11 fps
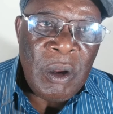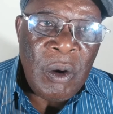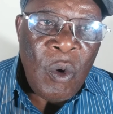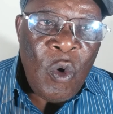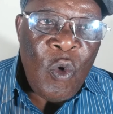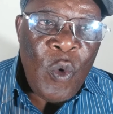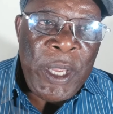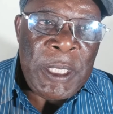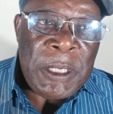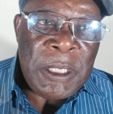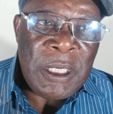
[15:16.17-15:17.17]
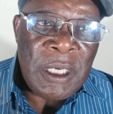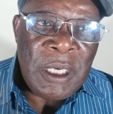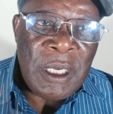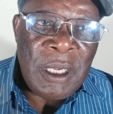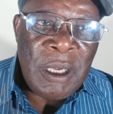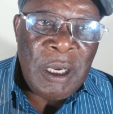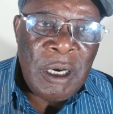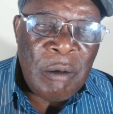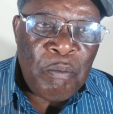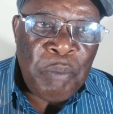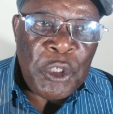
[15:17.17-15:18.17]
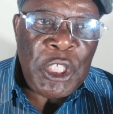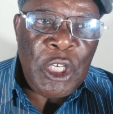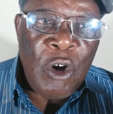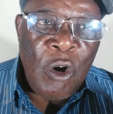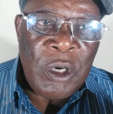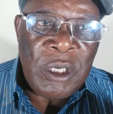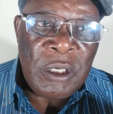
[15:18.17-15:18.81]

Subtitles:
Always pushing on.